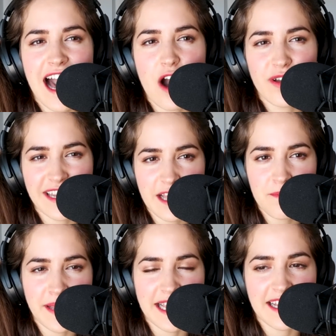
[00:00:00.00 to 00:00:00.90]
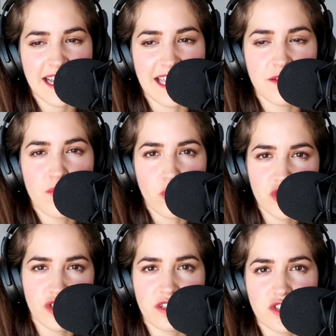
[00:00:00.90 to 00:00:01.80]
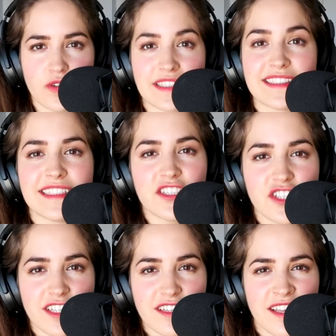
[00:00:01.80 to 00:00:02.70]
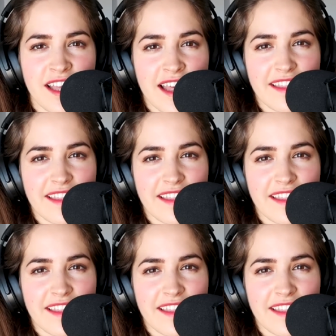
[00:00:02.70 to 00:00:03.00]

how can I make an emotional transition